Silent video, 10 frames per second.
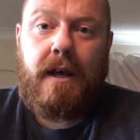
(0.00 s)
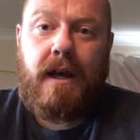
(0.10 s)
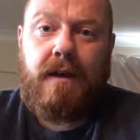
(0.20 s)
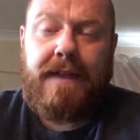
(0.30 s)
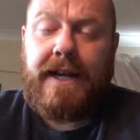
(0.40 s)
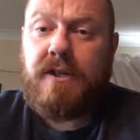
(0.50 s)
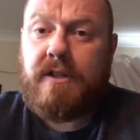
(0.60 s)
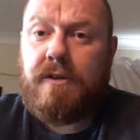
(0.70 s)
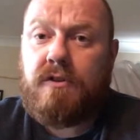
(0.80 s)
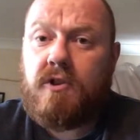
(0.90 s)
Uh, thank you to
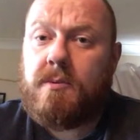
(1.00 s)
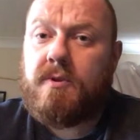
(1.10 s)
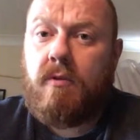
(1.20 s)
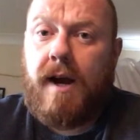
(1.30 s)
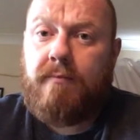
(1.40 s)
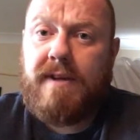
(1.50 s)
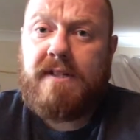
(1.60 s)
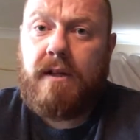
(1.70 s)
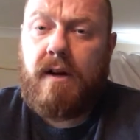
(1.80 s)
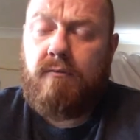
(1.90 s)
those who subscribed
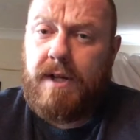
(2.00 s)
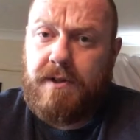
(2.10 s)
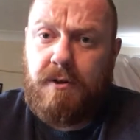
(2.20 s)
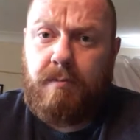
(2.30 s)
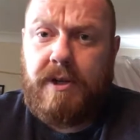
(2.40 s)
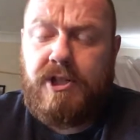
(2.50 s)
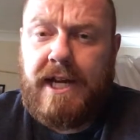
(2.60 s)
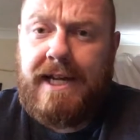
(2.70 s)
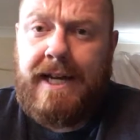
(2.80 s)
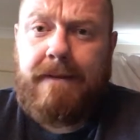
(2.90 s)
recently. I really do
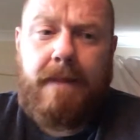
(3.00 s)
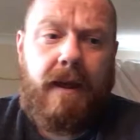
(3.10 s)
appreciate it.